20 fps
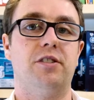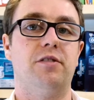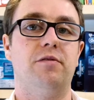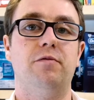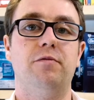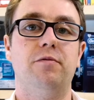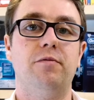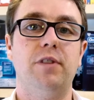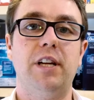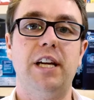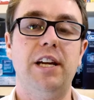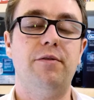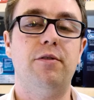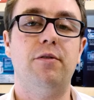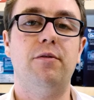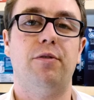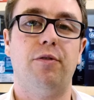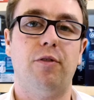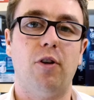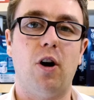and
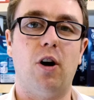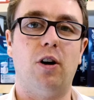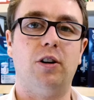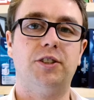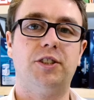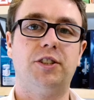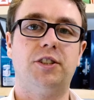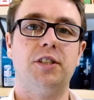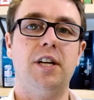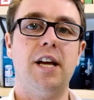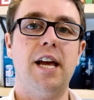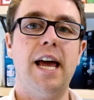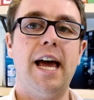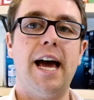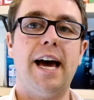even floss.